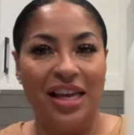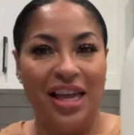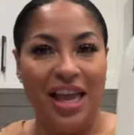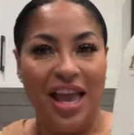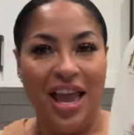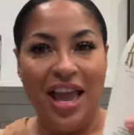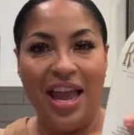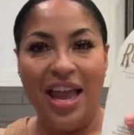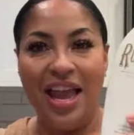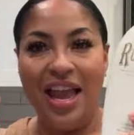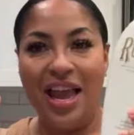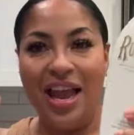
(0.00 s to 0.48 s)

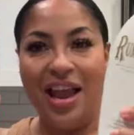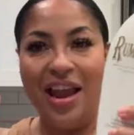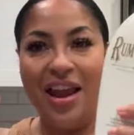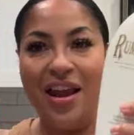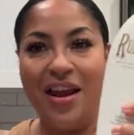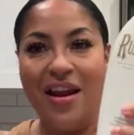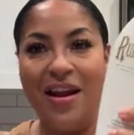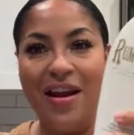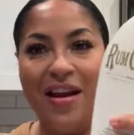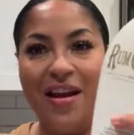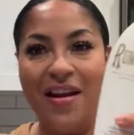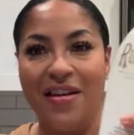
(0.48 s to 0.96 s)

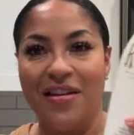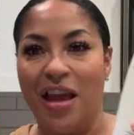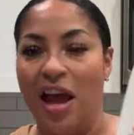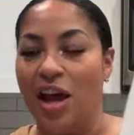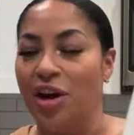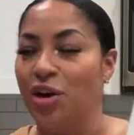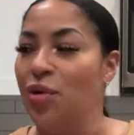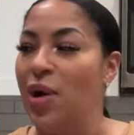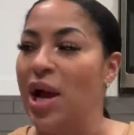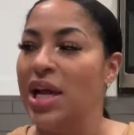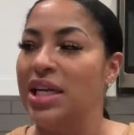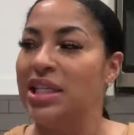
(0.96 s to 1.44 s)
And y'all
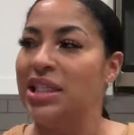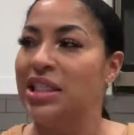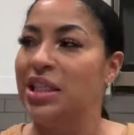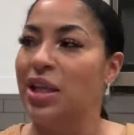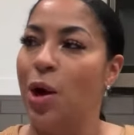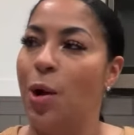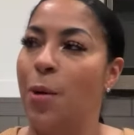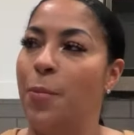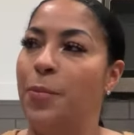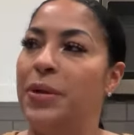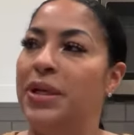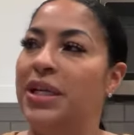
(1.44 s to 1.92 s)
know I just
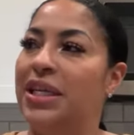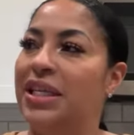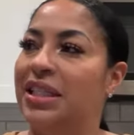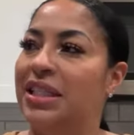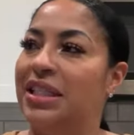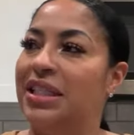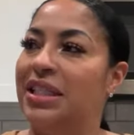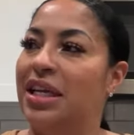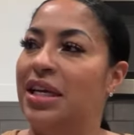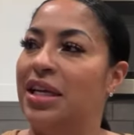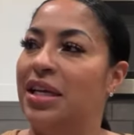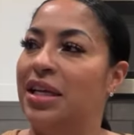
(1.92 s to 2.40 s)
opened this
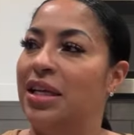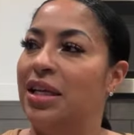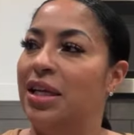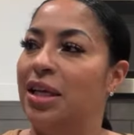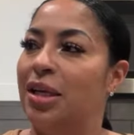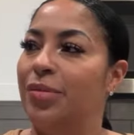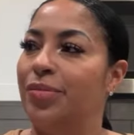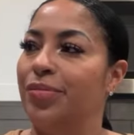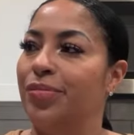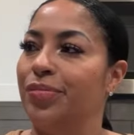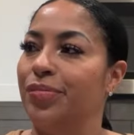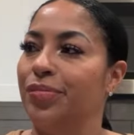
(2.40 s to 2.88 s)

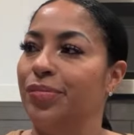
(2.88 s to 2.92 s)
um,